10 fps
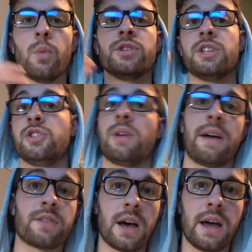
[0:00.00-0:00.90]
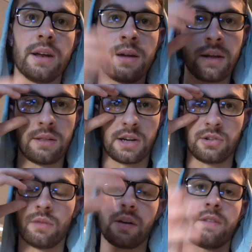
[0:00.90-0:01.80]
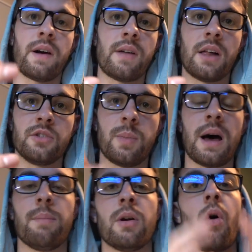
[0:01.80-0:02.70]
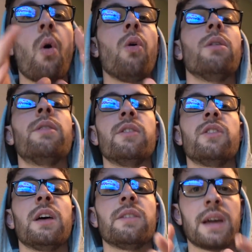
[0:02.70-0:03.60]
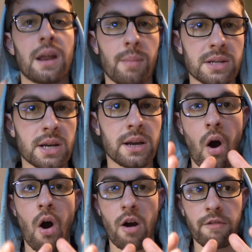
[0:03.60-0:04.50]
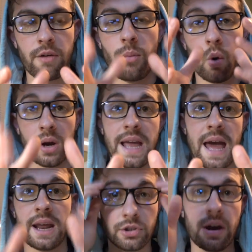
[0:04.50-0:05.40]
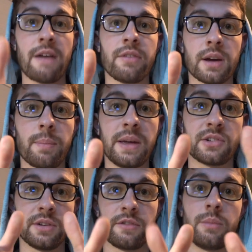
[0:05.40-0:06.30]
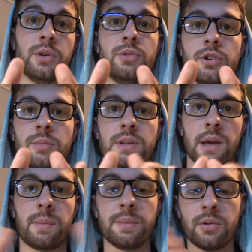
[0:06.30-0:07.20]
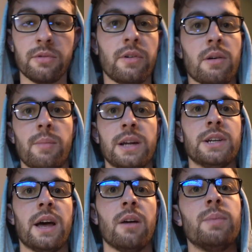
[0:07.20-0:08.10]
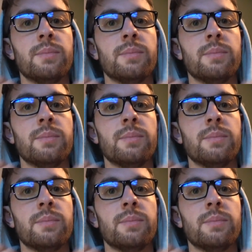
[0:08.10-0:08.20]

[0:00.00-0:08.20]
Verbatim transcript: was the draft guide that I sold for like five dollars a pop. But all of the sales I get on my site are from organic traffic, basically from YouTube. It's like people who fuck with my channel,